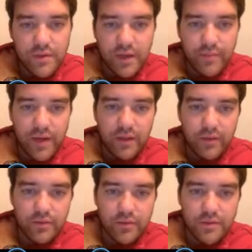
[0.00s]
combine
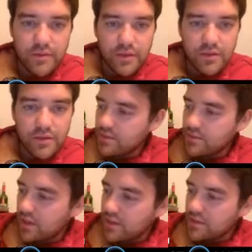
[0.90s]
those like terms,
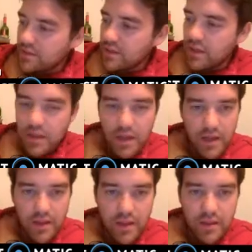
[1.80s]
I'll see
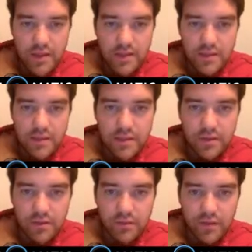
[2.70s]
that this is
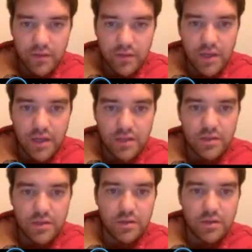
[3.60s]
the correct
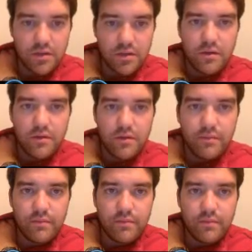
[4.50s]
answer.
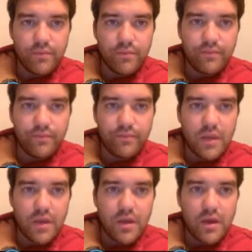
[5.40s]
Boom.
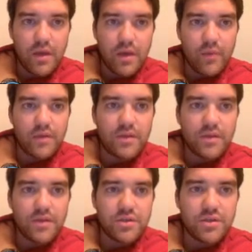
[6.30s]
And what it
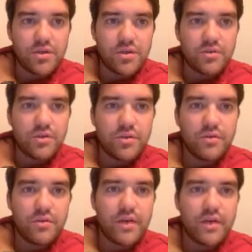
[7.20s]
does is shows you
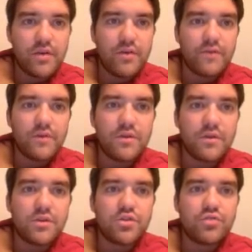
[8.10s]
that you have to
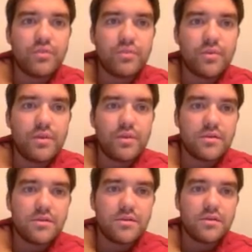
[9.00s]
distribute this.